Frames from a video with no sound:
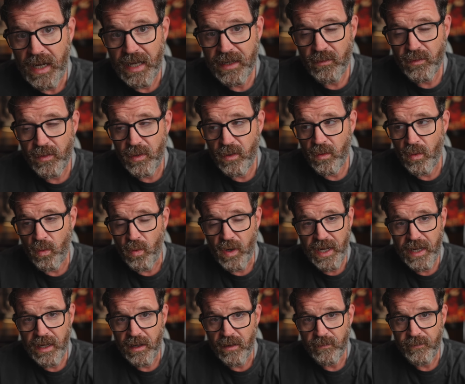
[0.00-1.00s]
I don't know a
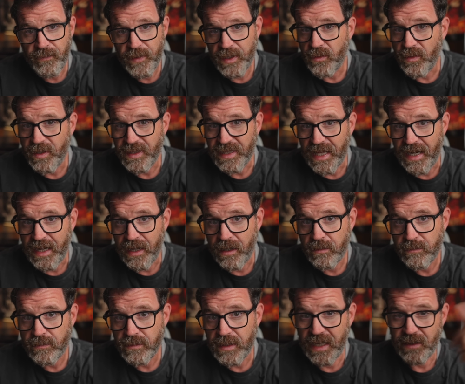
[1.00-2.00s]
way of figuring that
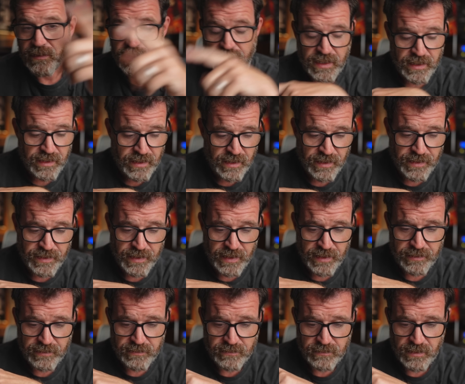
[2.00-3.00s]
out outside of the
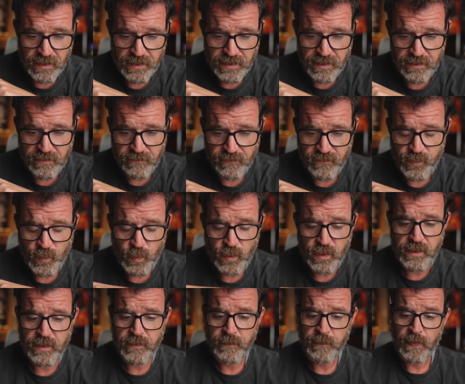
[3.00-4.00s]
thing I did in
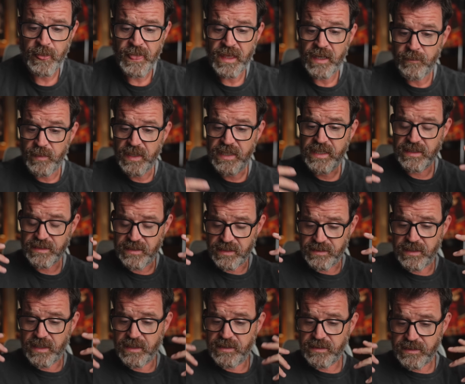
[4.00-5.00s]
Florida because it
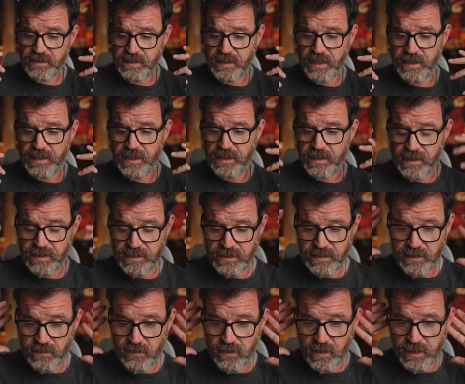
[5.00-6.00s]
does take into
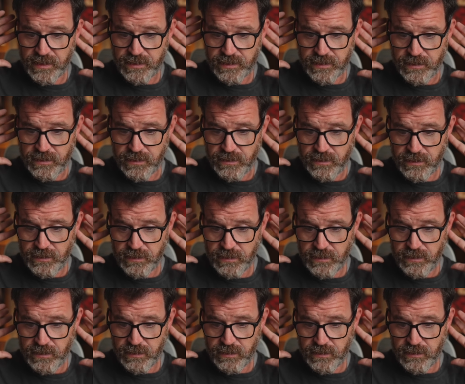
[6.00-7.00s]
consideration
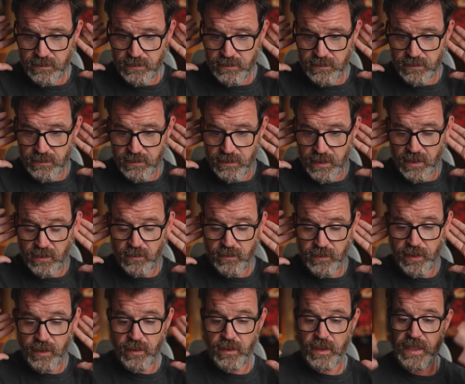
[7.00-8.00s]
not
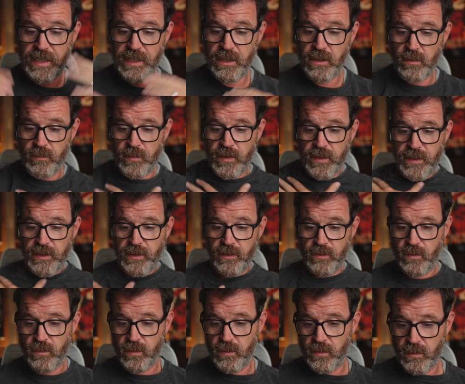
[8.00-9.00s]
only your ear, but
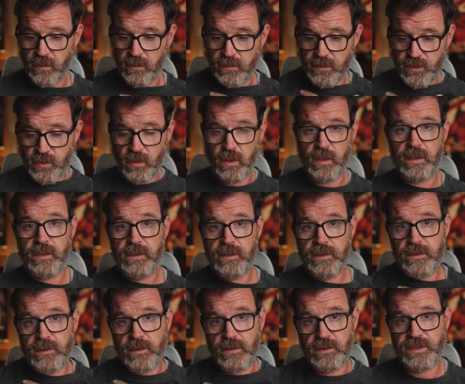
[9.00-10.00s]
your trunk,
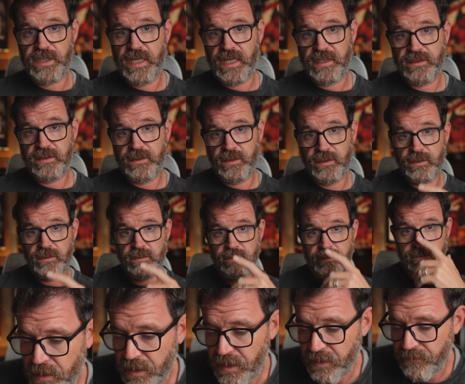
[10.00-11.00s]
your chest too.
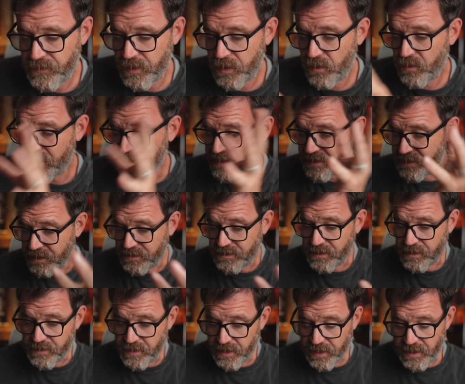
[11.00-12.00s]
And if there is such a
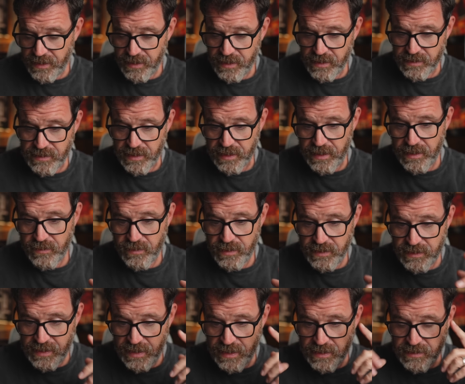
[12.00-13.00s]
thing as a hearing
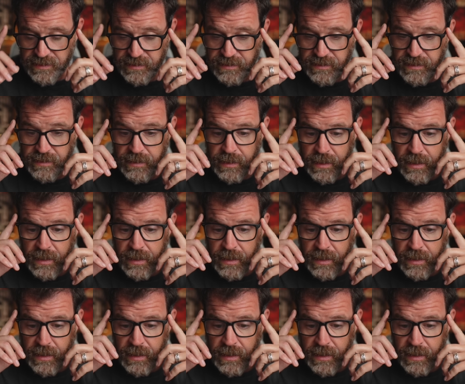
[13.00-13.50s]
test